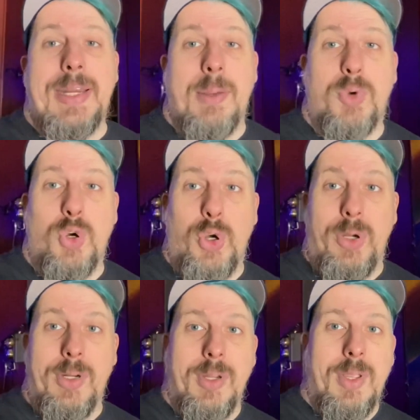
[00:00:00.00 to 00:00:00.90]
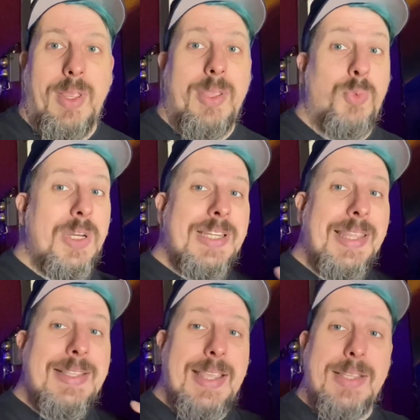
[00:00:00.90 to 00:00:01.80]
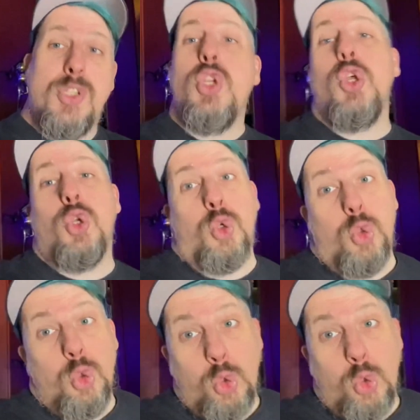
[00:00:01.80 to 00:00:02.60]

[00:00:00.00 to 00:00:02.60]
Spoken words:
crew. Which leads us to